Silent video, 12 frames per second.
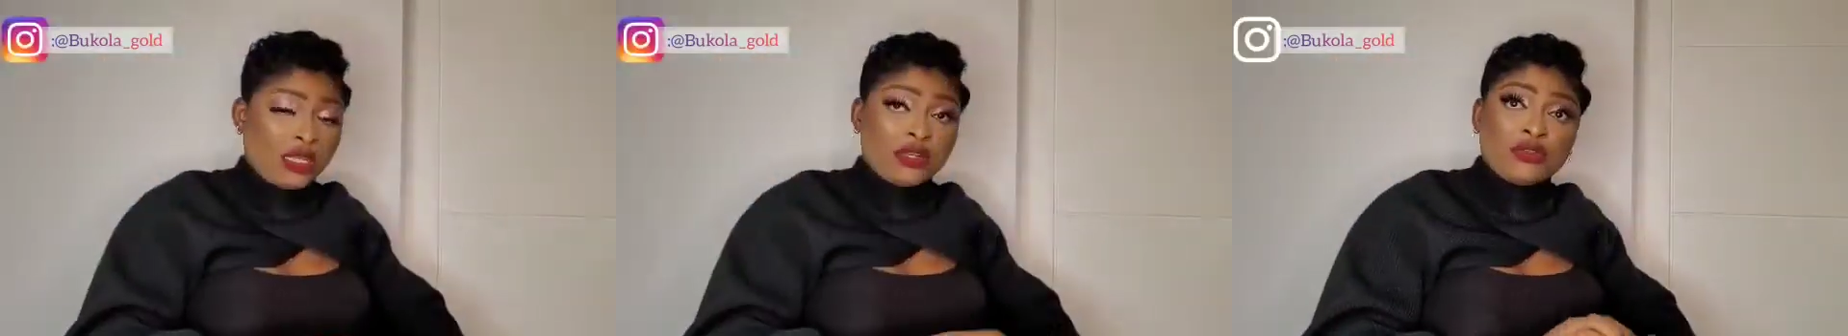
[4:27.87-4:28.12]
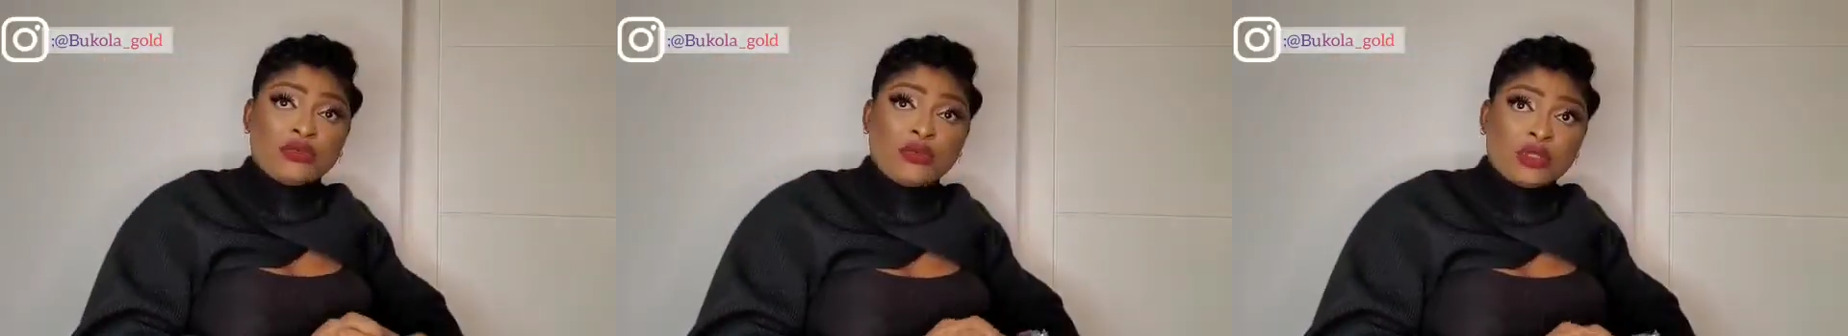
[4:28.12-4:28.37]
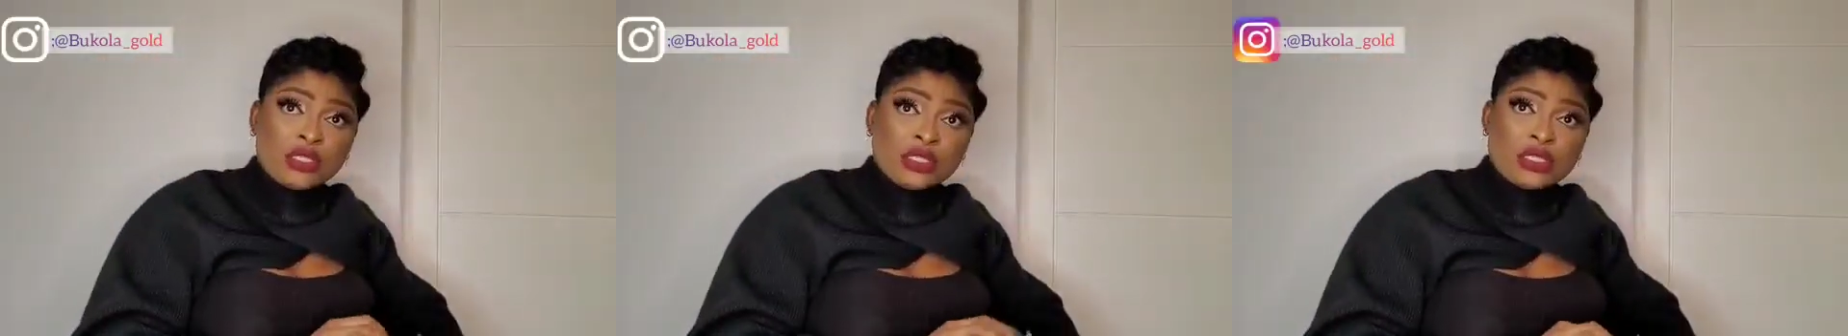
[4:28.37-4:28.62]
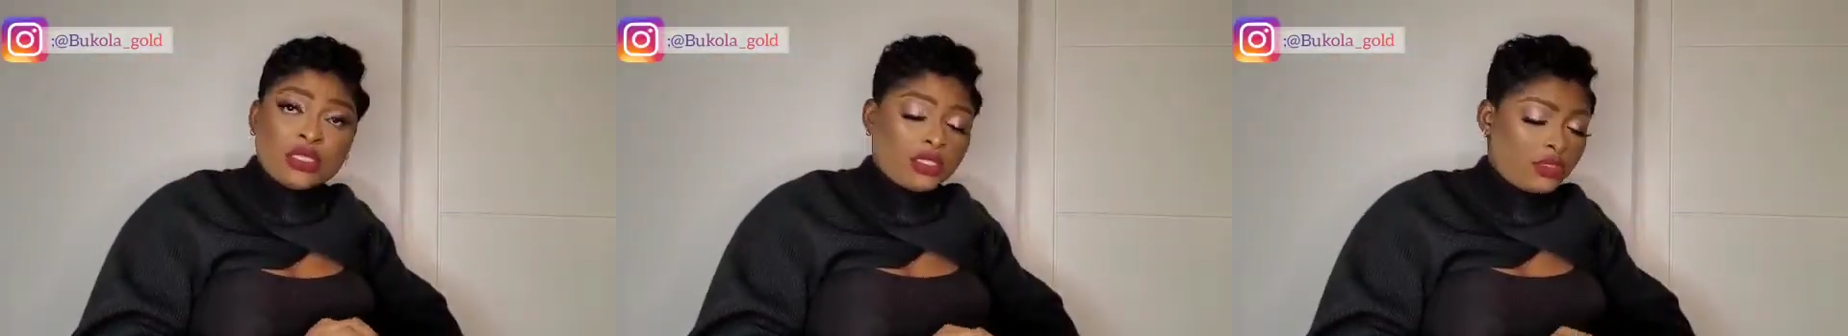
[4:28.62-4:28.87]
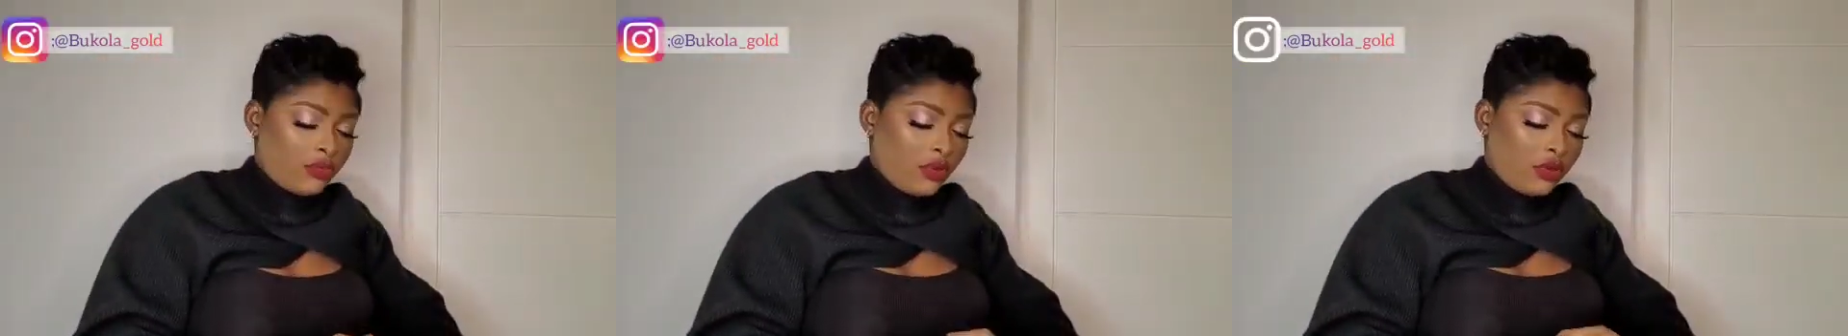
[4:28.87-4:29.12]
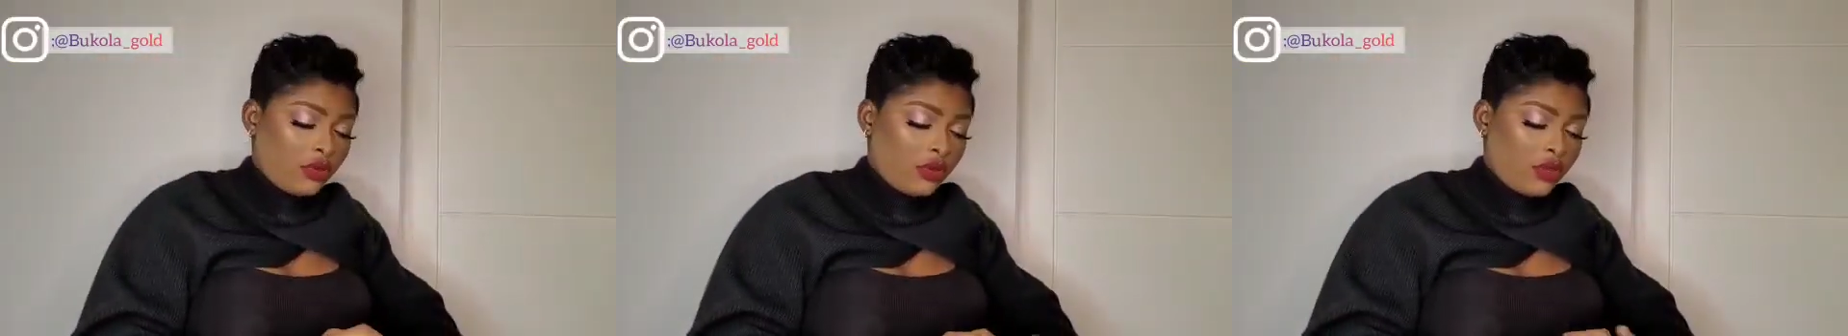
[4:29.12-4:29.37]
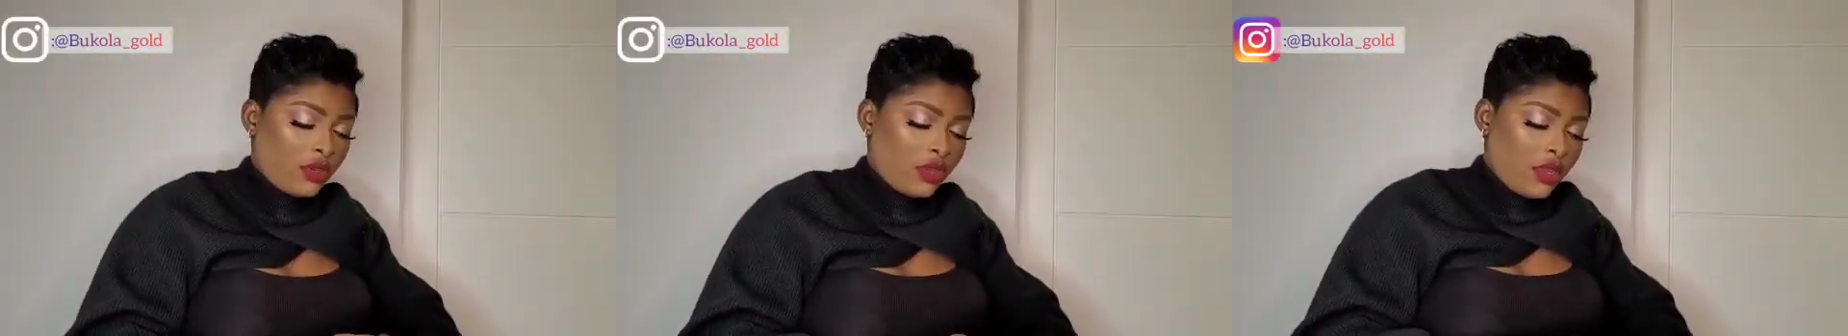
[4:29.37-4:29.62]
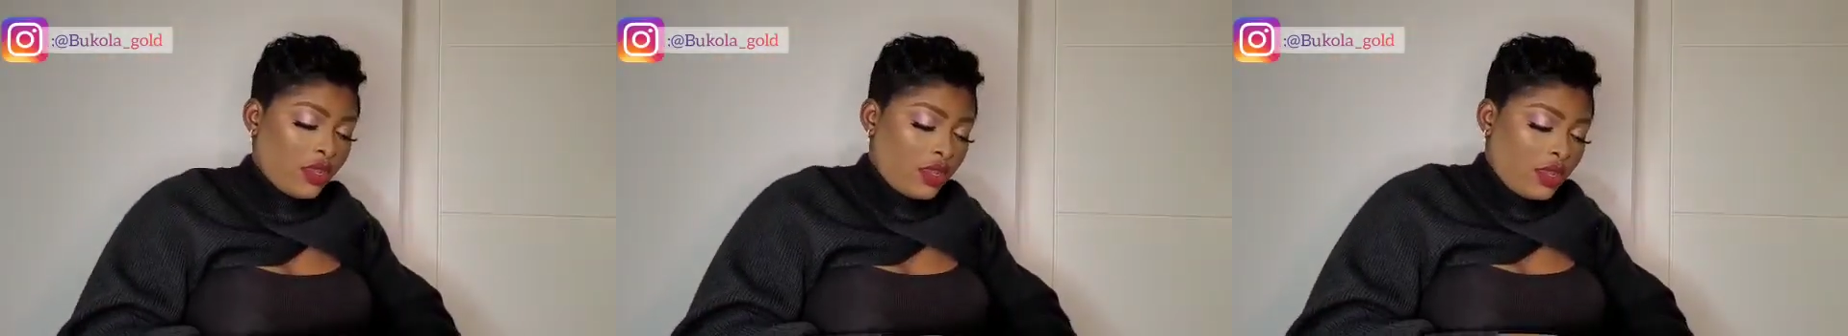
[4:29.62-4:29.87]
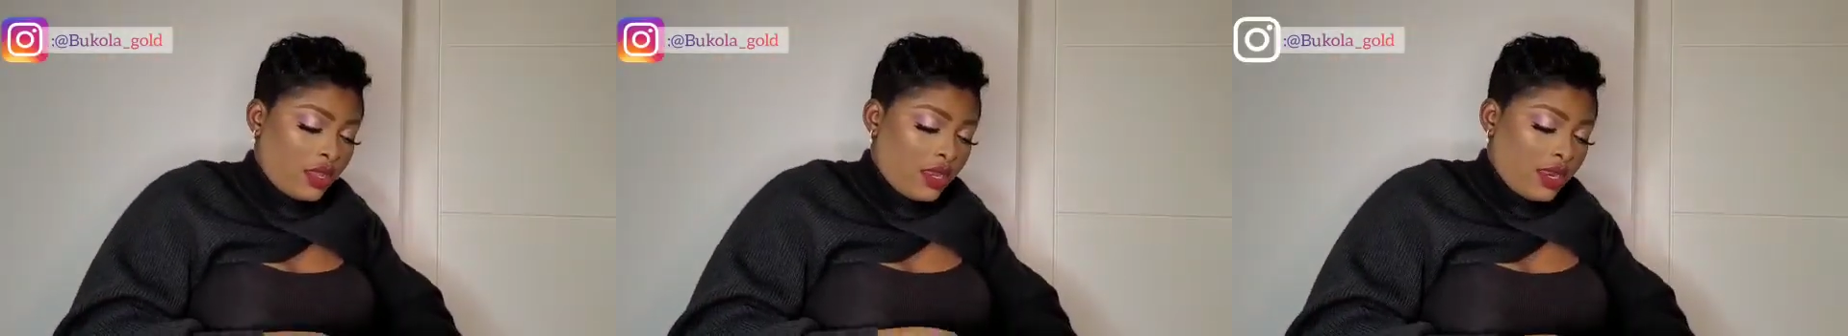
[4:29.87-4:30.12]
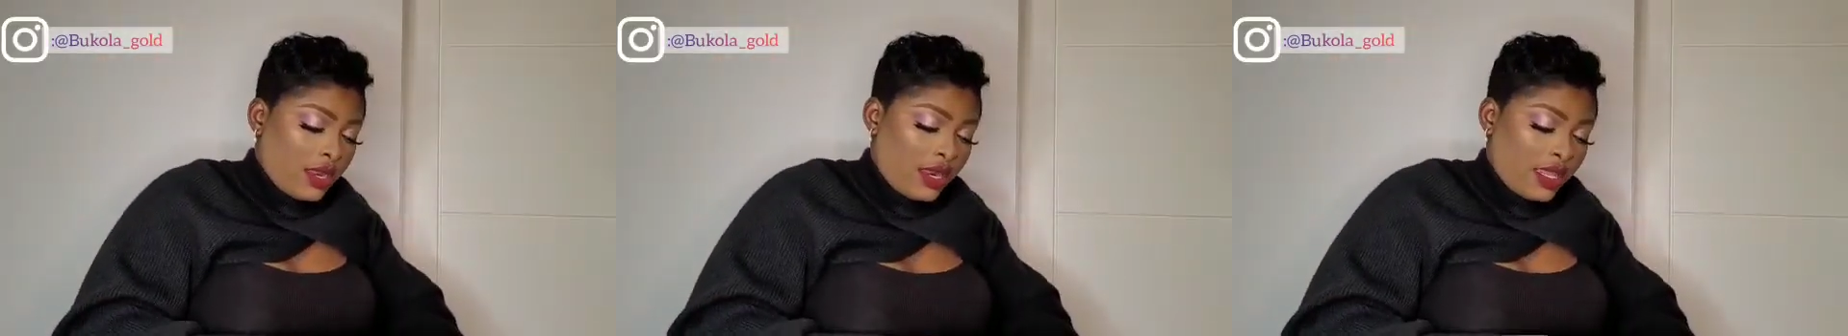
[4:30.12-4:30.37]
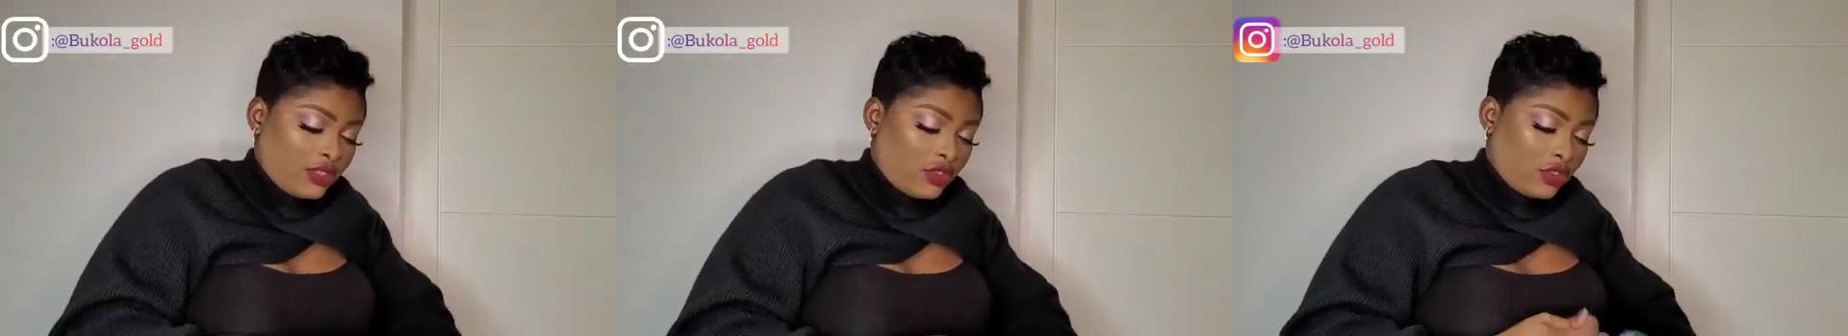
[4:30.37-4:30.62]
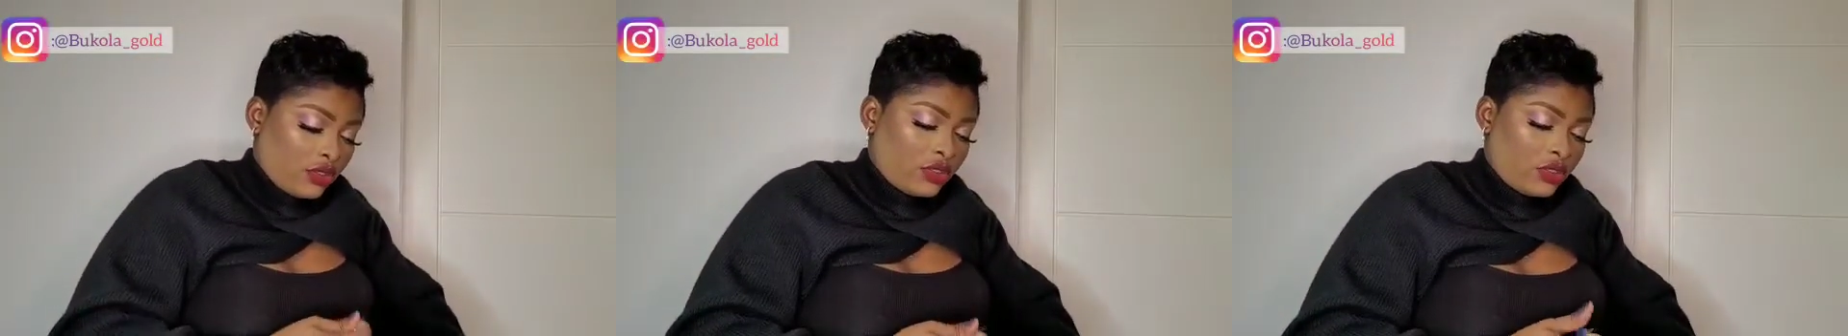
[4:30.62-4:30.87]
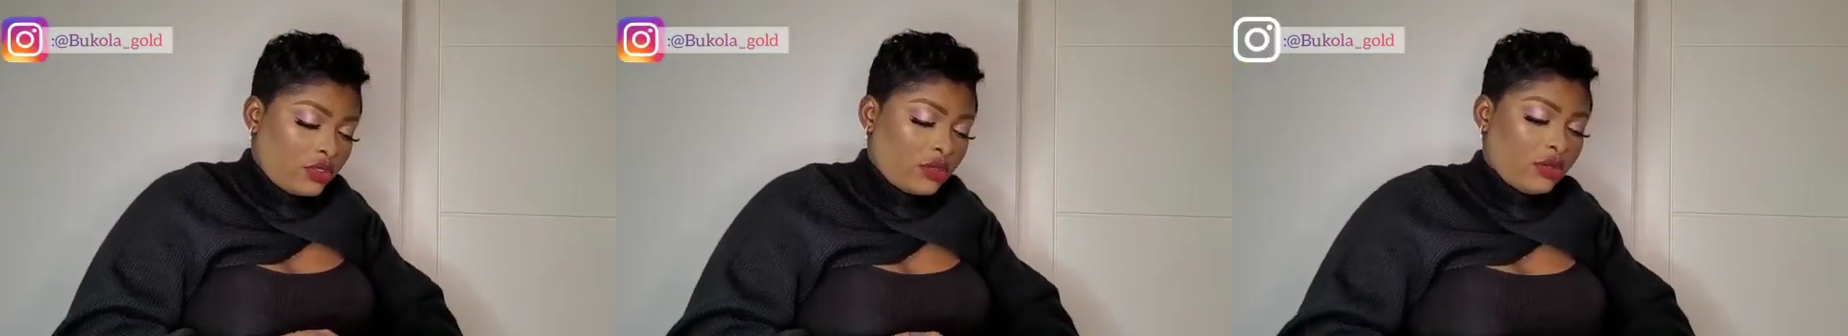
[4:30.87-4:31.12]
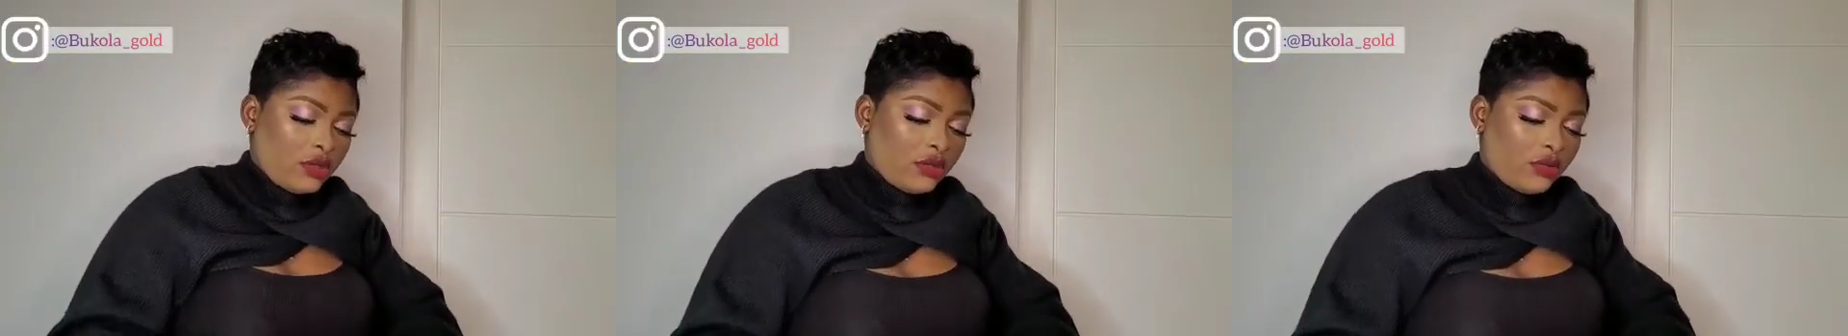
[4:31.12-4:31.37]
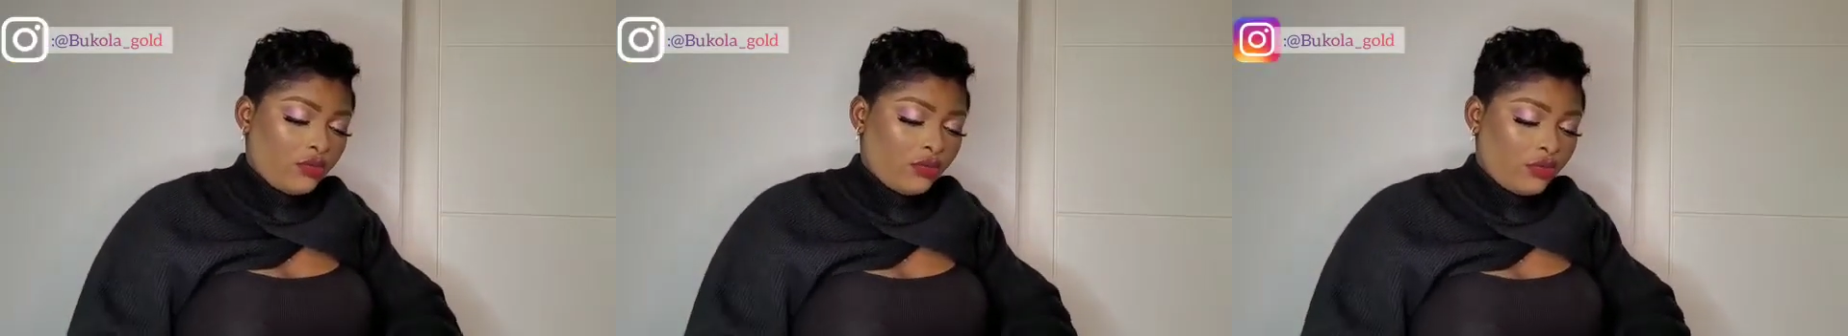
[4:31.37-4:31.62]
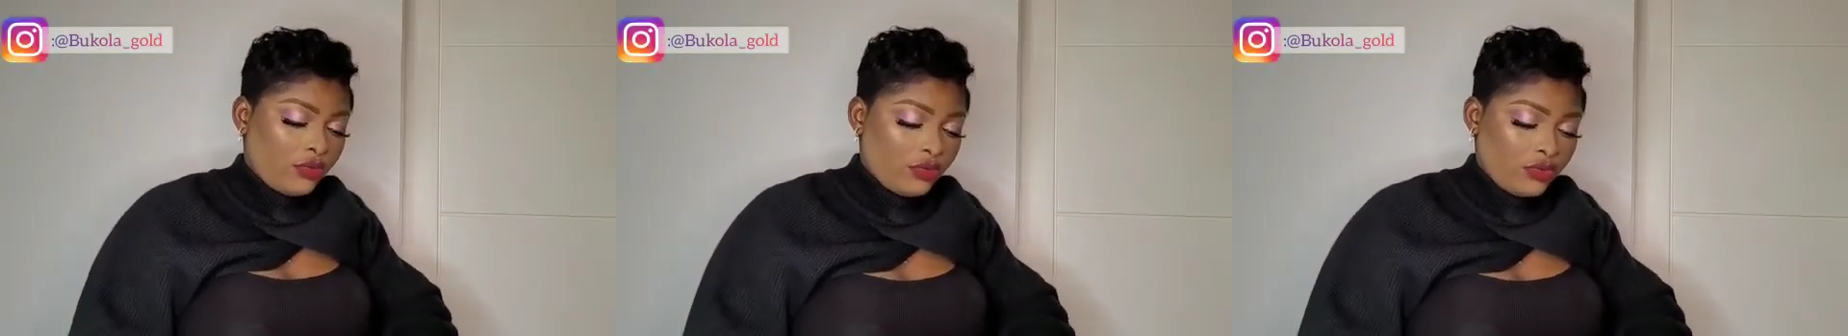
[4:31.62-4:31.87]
I don't know what this is, but let's just open.